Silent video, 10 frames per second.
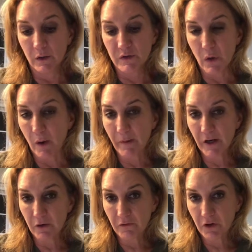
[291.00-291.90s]
So I'm
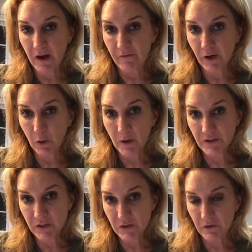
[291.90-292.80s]
here if you have any
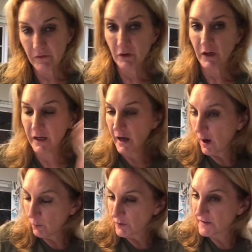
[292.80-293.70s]
questions or if you need
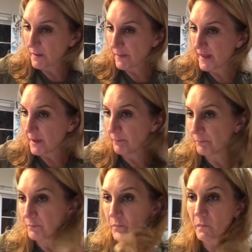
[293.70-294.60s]
help with something.
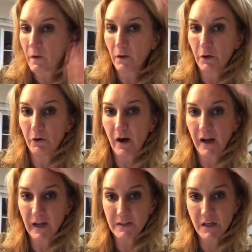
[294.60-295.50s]
You know
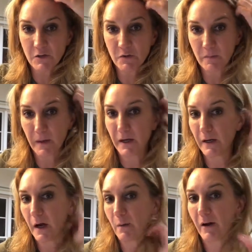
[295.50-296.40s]
how to get in touch with
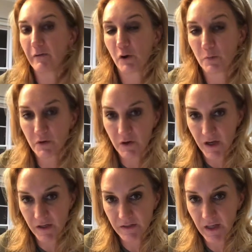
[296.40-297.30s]
me. My phone number
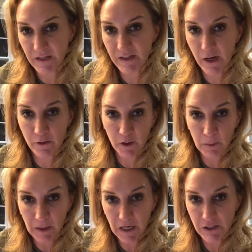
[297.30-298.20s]
is, like I said, on the
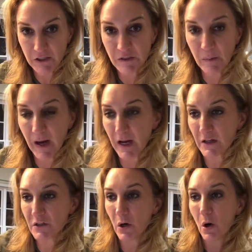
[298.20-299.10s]
communications
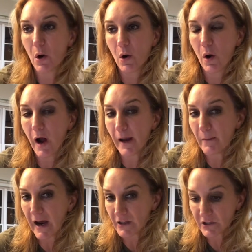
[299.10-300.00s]
page, I
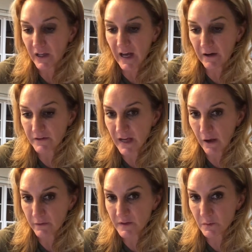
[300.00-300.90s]
am actually out of
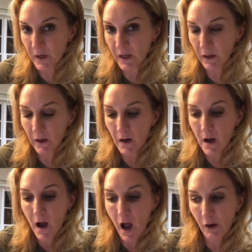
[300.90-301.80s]
town this week.
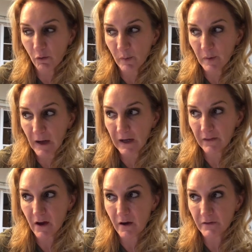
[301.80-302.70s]
I will be back
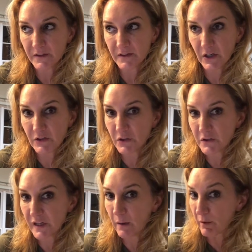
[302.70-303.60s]
in the office next
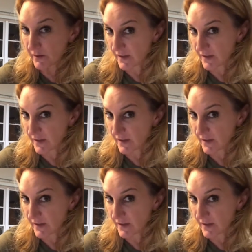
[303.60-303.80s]
Tuesday, but